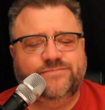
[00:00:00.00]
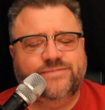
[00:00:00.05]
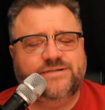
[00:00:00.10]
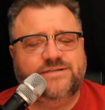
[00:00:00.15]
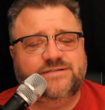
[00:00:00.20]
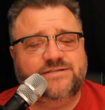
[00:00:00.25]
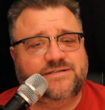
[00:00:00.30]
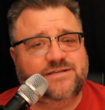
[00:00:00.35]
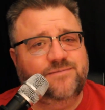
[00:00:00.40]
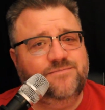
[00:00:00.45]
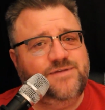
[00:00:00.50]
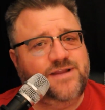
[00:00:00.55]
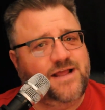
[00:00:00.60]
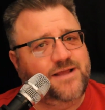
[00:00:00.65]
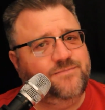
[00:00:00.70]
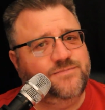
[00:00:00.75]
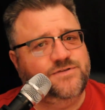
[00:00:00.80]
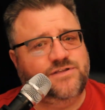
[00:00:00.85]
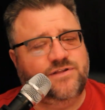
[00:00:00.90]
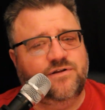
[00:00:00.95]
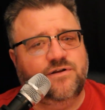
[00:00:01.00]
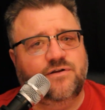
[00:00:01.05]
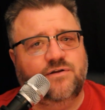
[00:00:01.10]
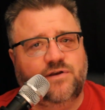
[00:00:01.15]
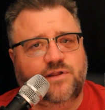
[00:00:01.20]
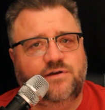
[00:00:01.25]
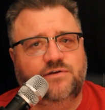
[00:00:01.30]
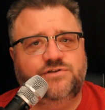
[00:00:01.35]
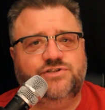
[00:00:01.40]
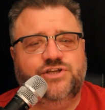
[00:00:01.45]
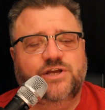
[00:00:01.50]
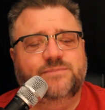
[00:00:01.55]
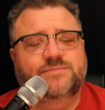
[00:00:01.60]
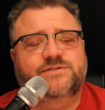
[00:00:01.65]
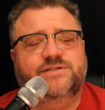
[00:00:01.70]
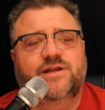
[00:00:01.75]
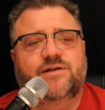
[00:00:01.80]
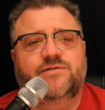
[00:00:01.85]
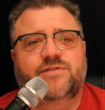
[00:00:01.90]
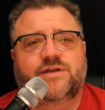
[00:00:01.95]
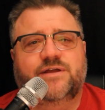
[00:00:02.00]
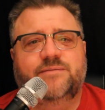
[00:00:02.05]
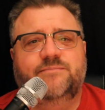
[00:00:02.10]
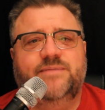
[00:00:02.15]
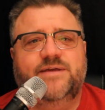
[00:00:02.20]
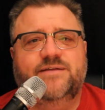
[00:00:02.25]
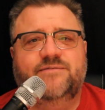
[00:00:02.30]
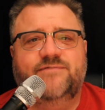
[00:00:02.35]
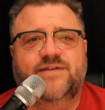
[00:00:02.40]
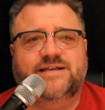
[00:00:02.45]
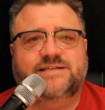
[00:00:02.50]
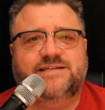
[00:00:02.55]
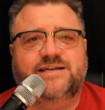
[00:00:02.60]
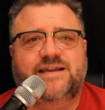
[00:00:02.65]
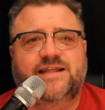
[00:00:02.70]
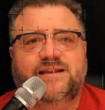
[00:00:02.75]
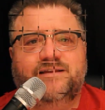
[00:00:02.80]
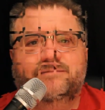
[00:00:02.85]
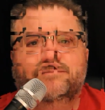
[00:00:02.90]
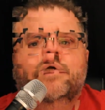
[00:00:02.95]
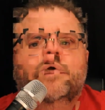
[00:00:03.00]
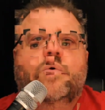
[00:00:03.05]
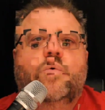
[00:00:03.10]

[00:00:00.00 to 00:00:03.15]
but sometimes there are little gems there that can be invested in.